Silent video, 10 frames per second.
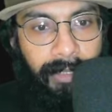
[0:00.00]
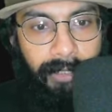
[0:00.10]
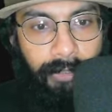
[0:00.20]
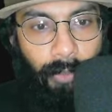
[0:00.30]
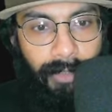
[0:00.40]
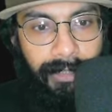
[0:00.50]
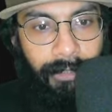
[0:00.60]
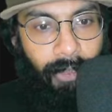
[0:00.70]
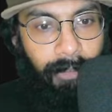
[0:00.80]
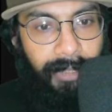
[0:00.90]
Now storage
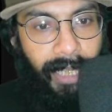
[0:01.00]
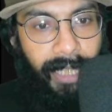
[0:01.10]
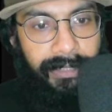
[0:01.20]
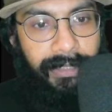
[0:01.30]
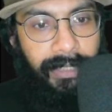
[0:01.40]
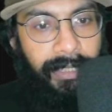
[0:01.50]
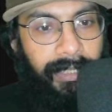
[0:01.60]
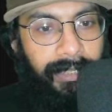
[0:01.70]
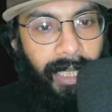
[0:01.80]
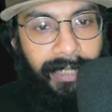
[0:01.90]
requirement guys
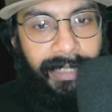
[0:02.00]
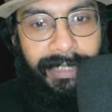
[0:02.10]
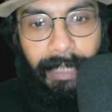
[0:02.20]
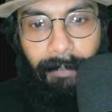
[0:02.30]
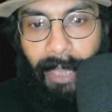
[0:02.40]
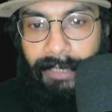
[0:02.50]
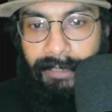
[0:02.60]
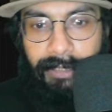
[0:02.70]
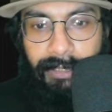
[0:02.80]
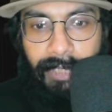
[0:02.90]
30
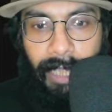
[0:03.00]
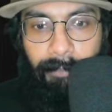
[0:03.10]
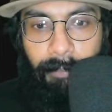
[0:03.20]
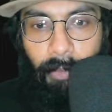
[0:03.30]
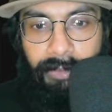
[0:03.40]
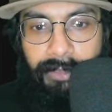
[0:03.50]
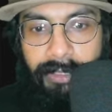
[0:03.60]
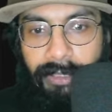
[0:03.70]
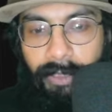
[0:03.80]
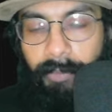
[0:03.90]
gigabyte and
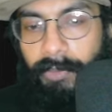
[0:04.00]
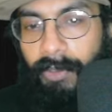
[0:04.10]
both of,